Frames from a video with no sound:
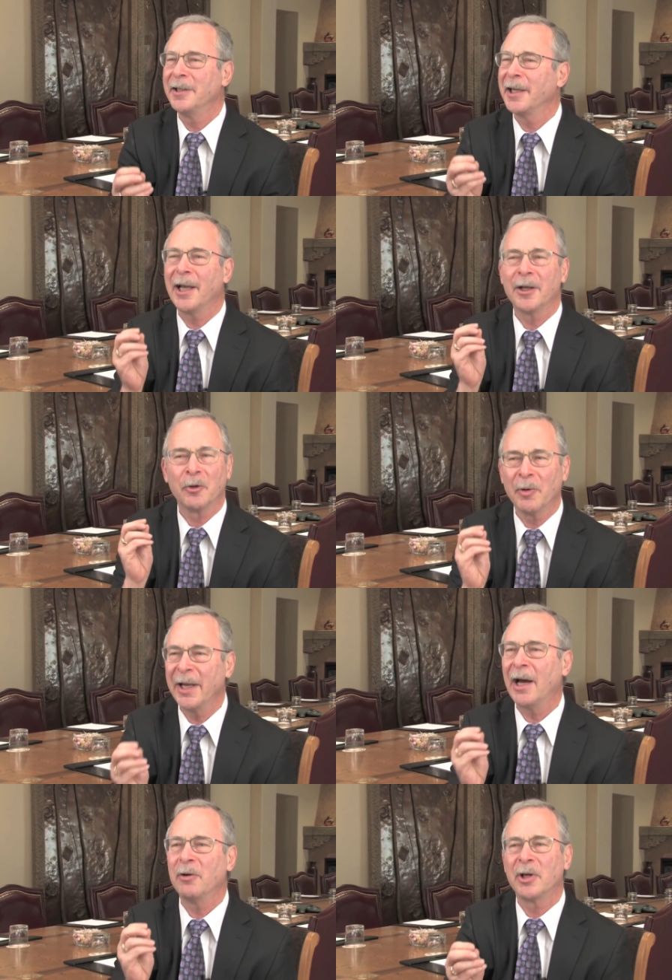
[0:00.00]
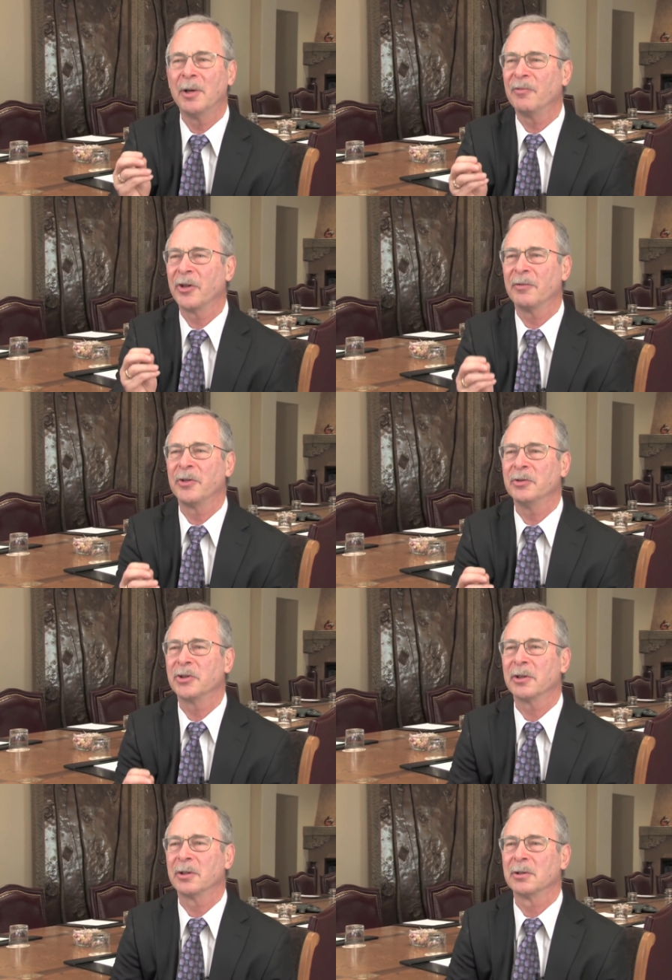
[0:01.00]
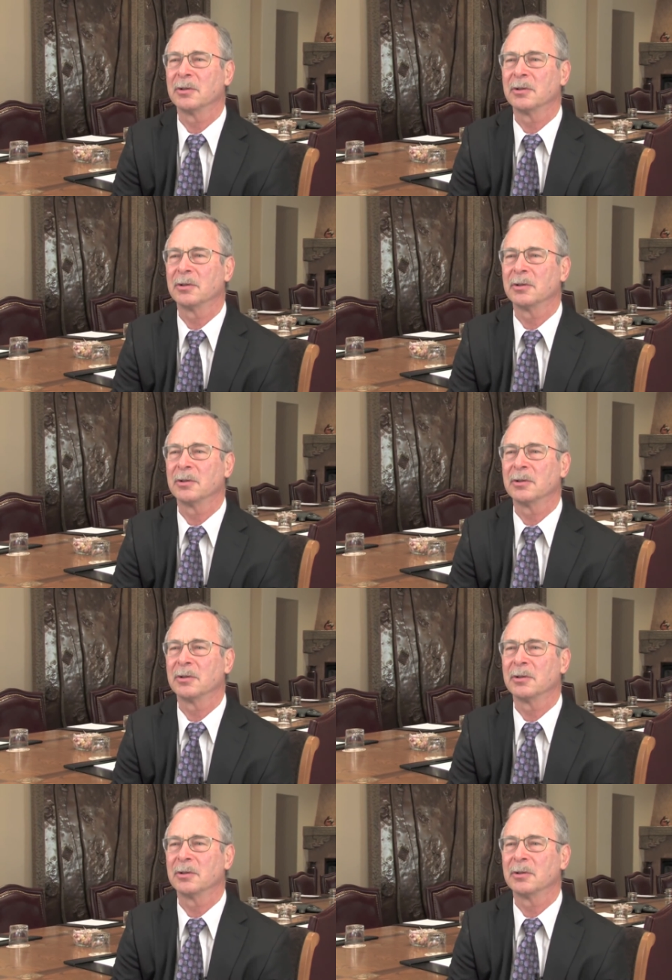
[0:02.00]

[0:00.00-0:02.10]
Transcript: to get a great outcome for the future.